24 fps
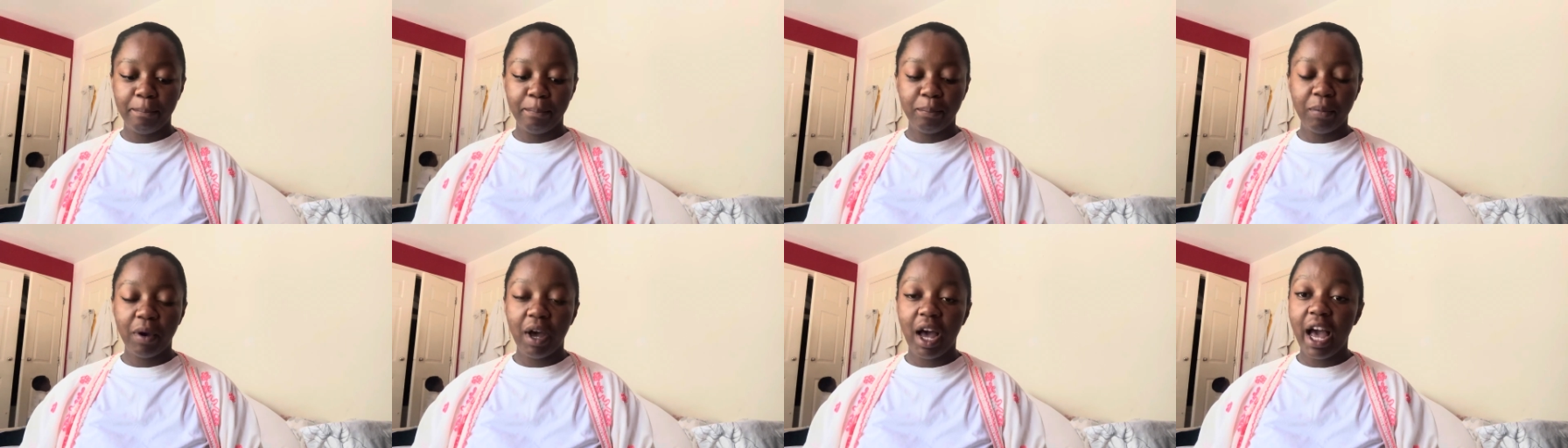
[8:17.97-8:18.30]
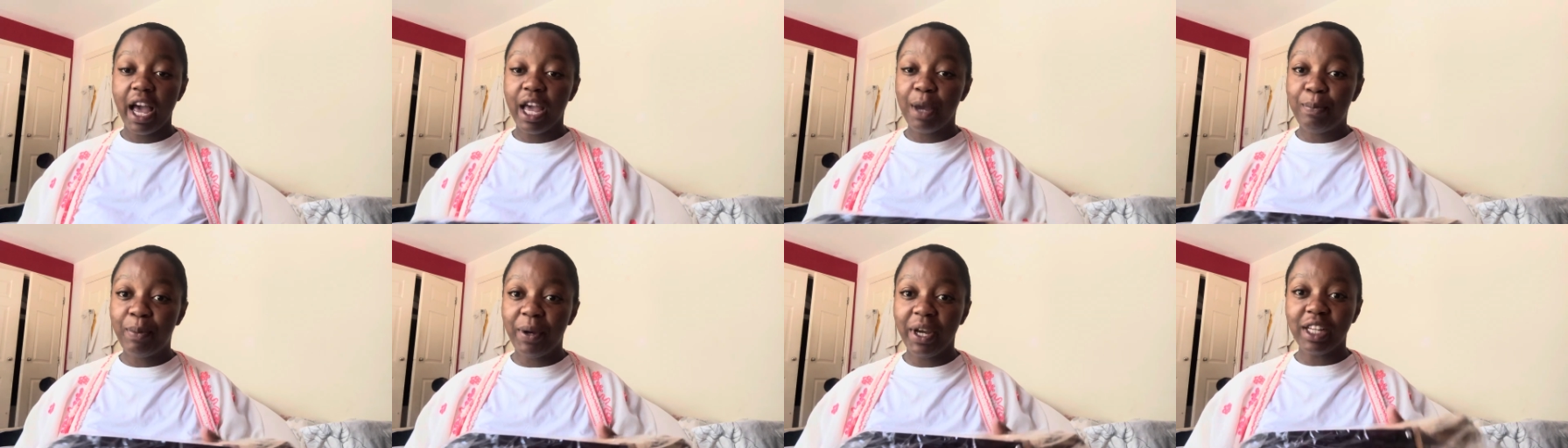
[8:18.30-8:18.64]
but
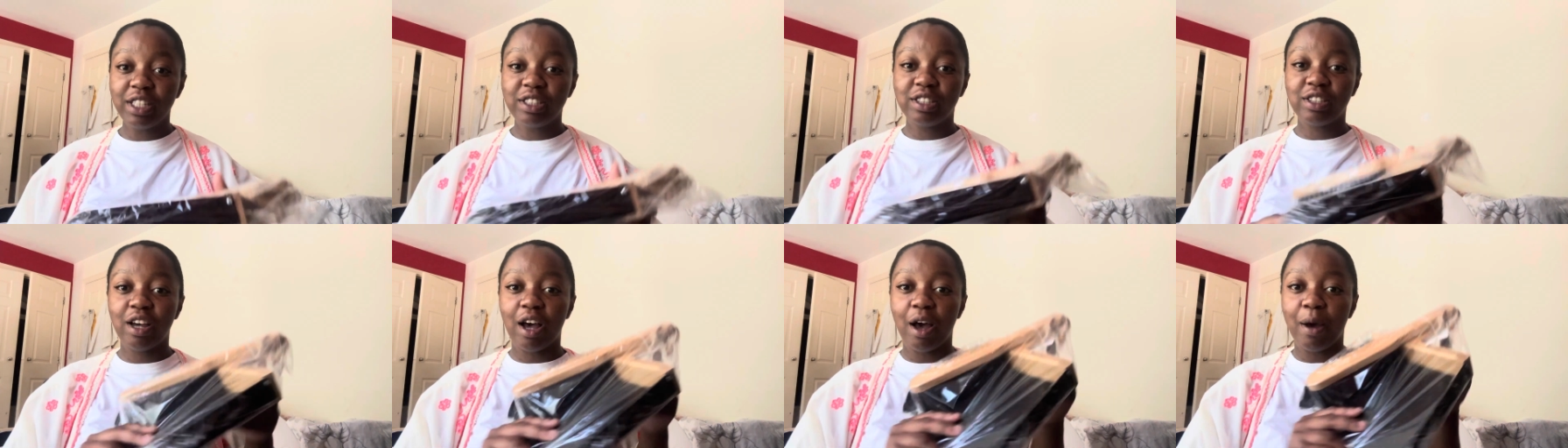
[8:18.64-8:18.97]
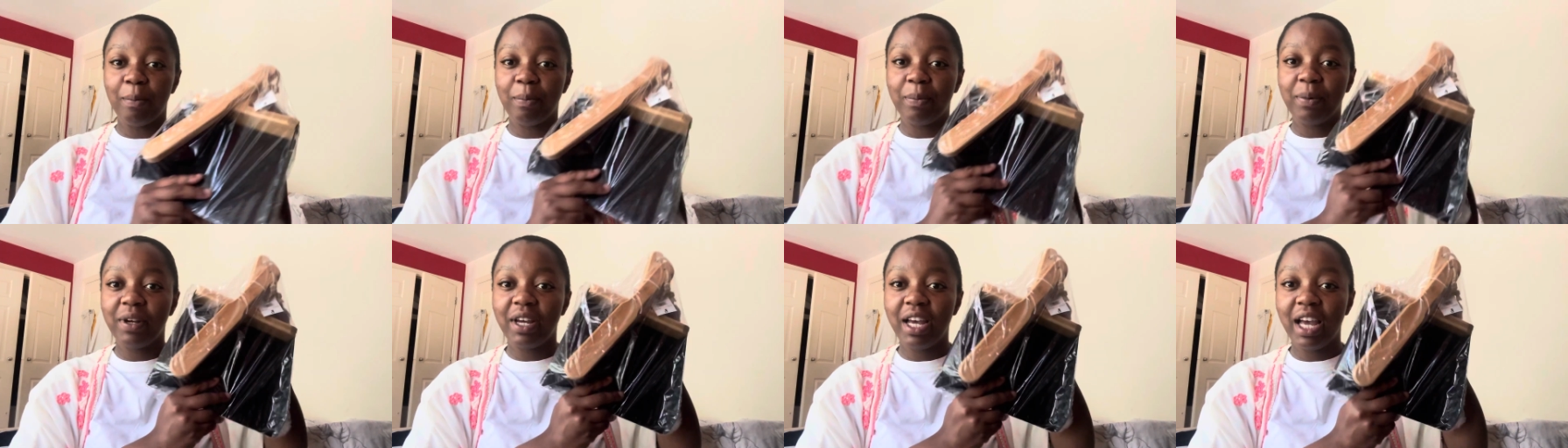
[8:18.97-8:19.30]
I picked
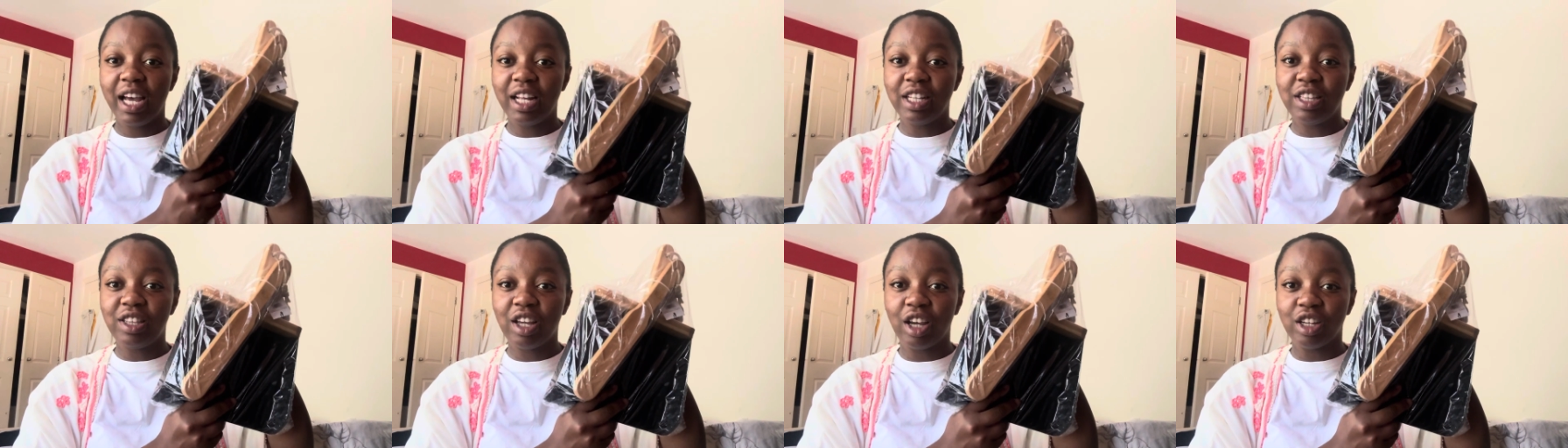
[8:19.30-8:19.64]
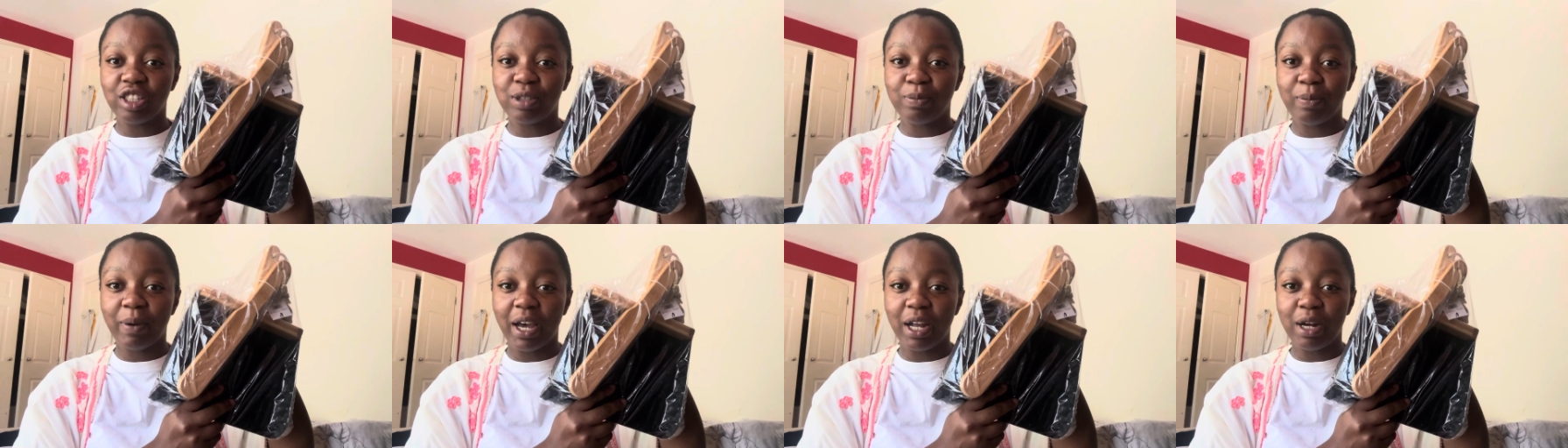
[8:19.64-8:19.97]
up a
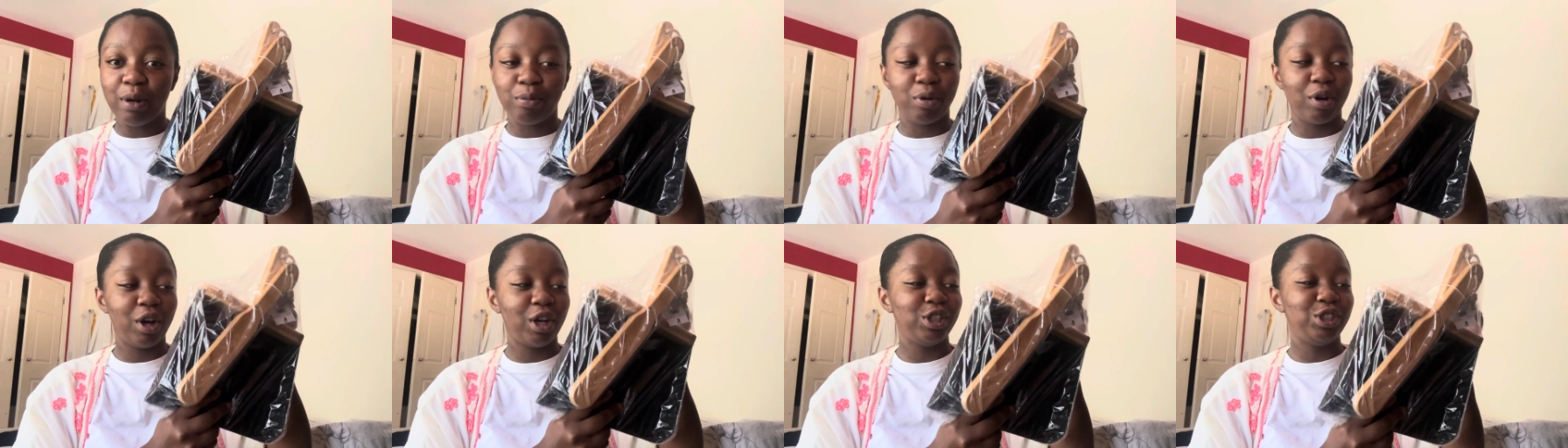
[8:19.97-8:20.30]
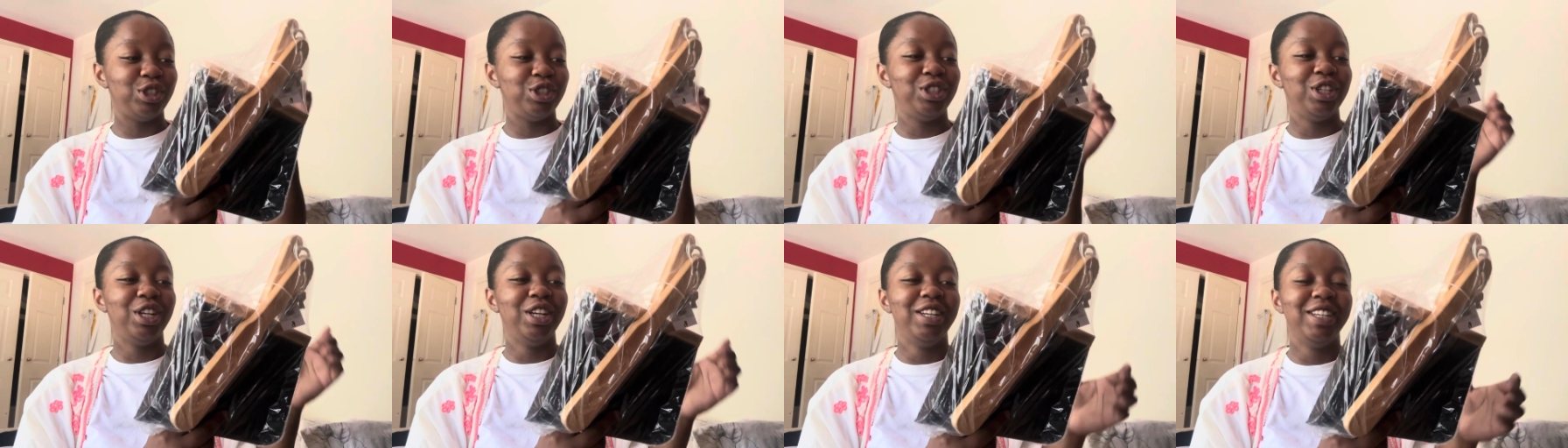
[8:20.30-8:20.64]
dustpan and
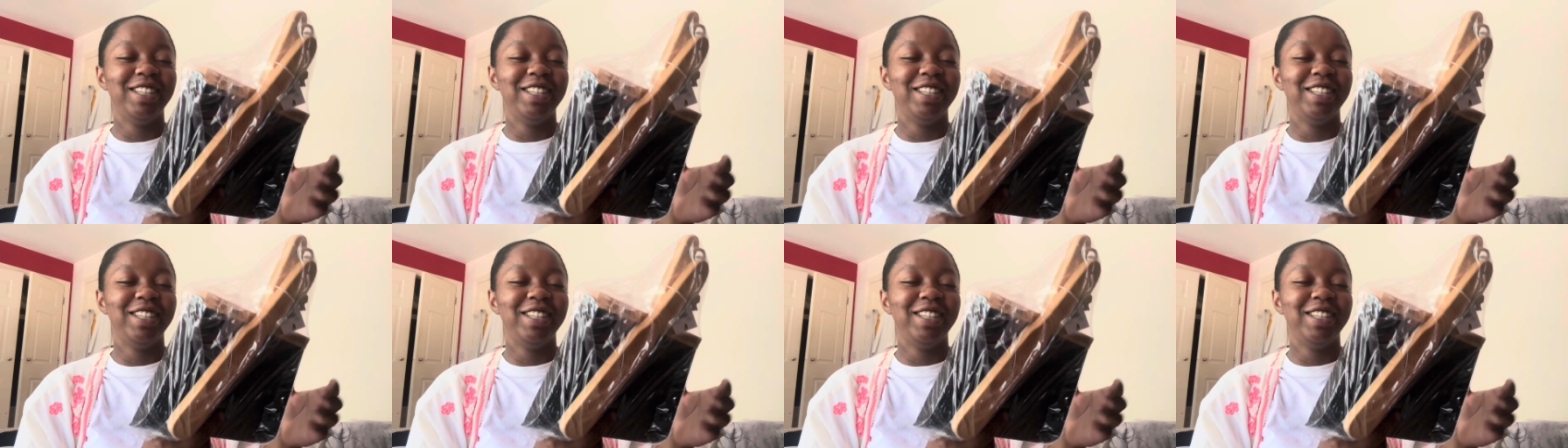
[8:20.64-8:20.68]
brush.